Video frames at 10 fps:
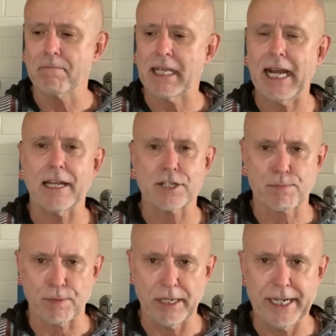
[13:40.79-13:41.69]
Alice
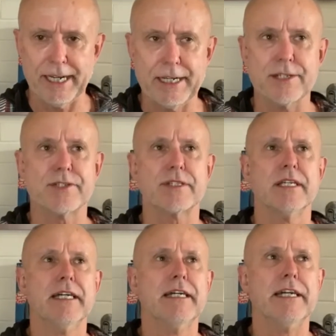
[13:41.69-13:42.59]
Springs,
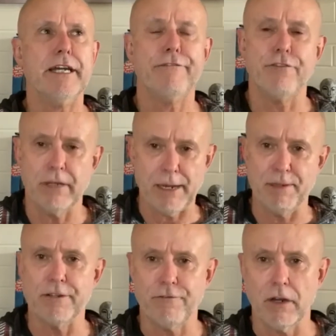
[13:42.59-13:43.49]
if you happen
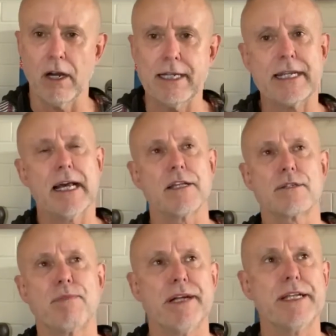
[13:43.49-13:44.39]
to fly into Alice
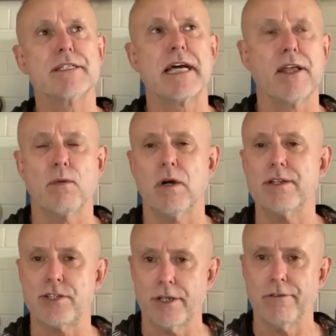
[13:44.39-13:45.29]
Springs,
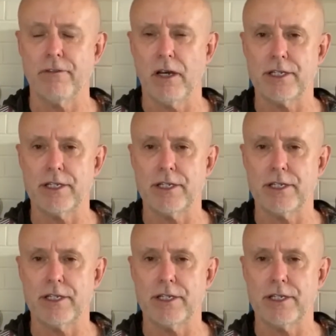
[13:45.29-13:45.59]
otherwise you can fly